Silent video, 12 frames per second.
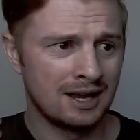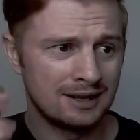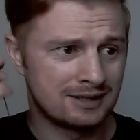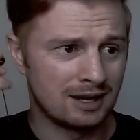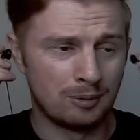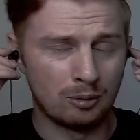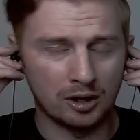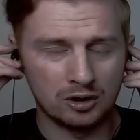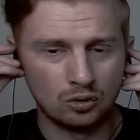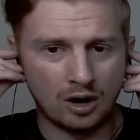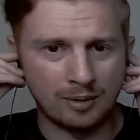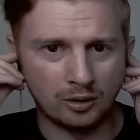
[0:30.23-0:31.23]
Tell me what you
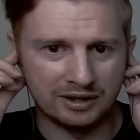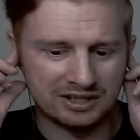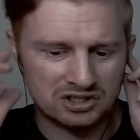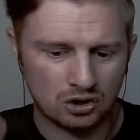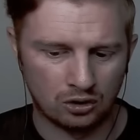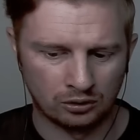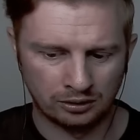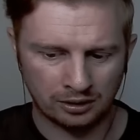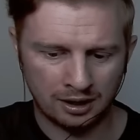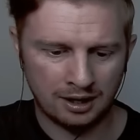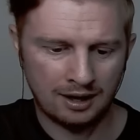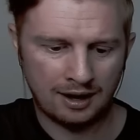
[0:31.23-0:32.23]
know about this song
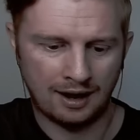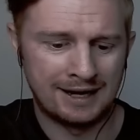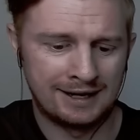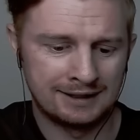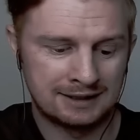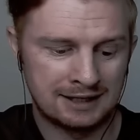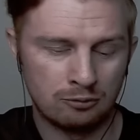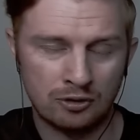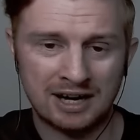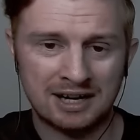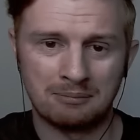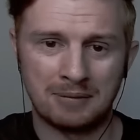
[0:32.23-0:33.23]
and keep
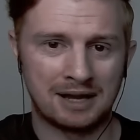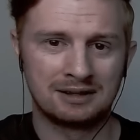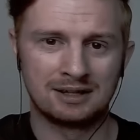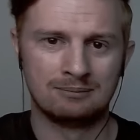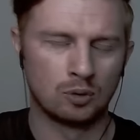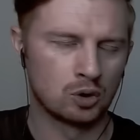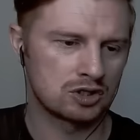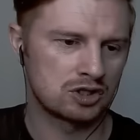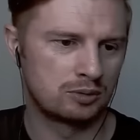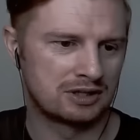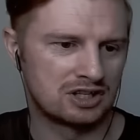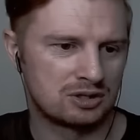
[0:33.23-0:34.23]
recommending more
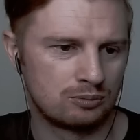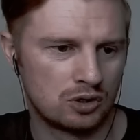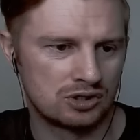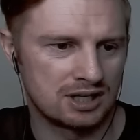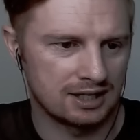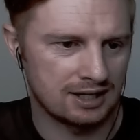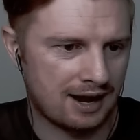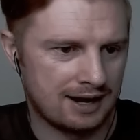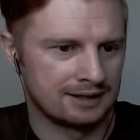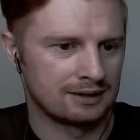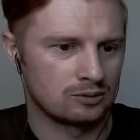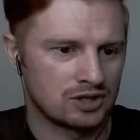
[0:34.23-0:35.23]
Swedish music
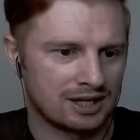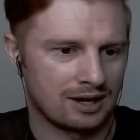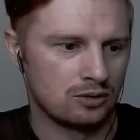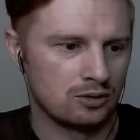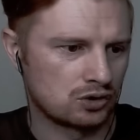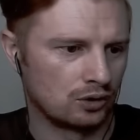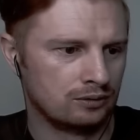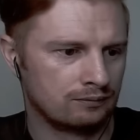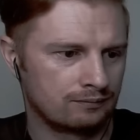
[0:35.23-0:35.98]
and I'll check out soon.